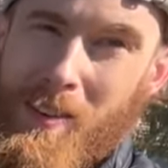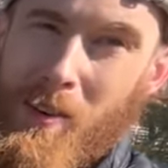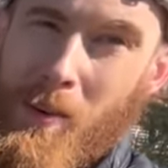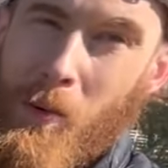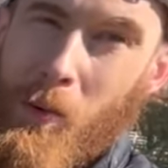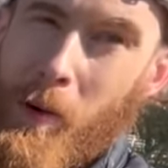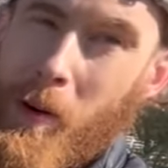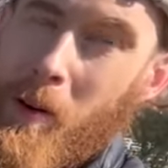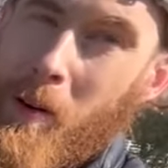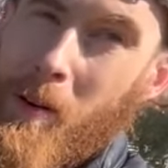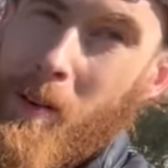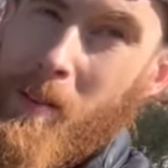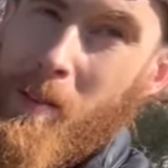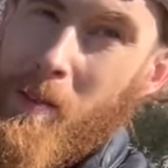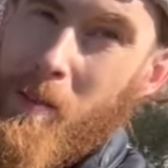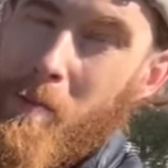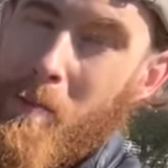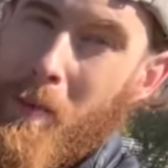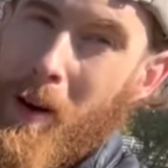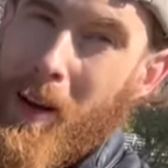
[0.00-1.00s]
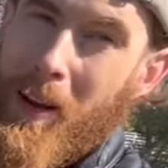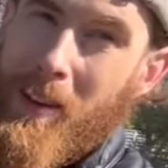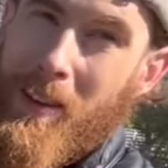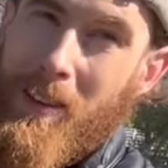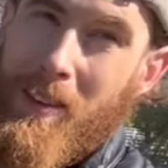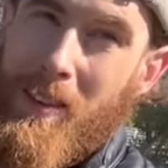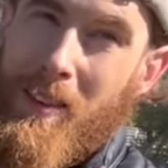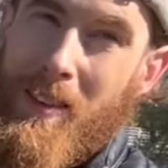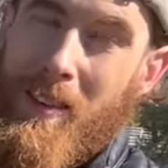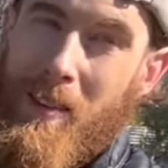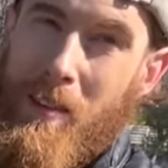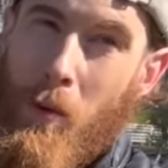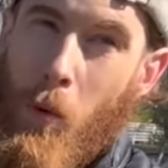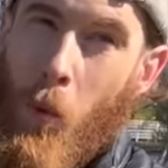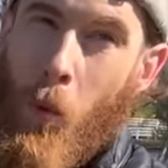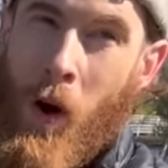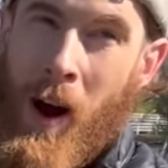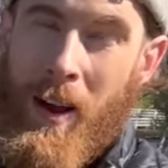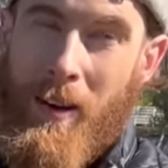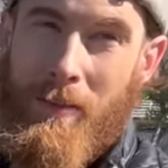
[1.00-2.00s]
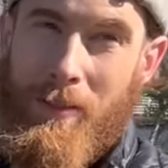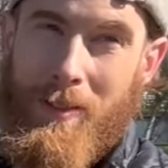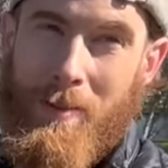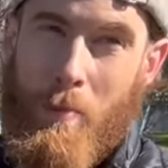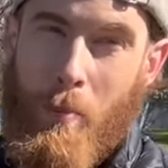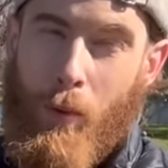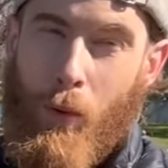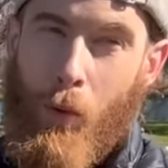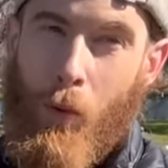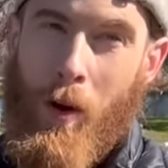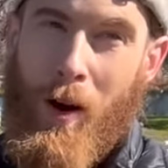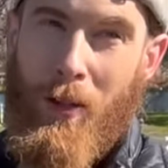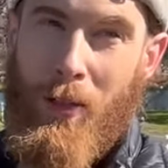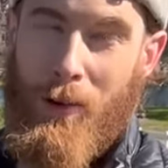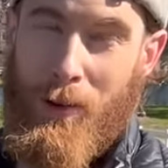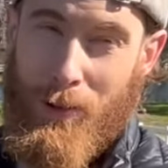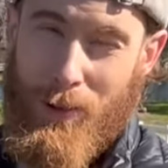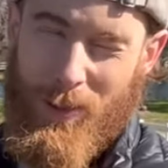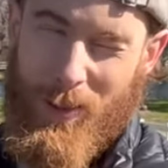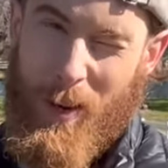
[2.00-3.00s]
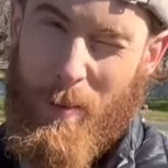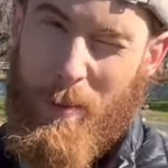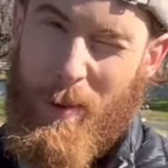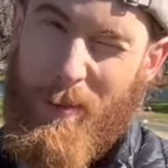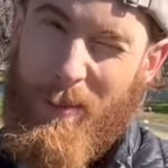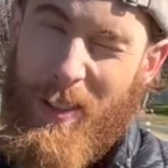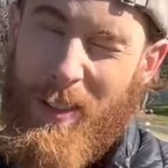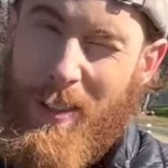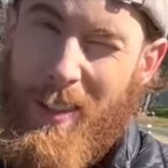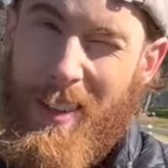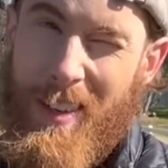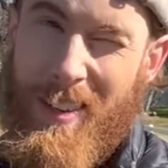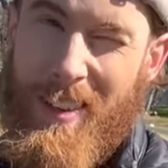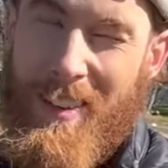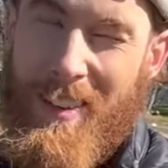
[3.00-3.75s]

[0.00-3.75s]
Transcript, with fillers: Wait, my wife's brothers come to visit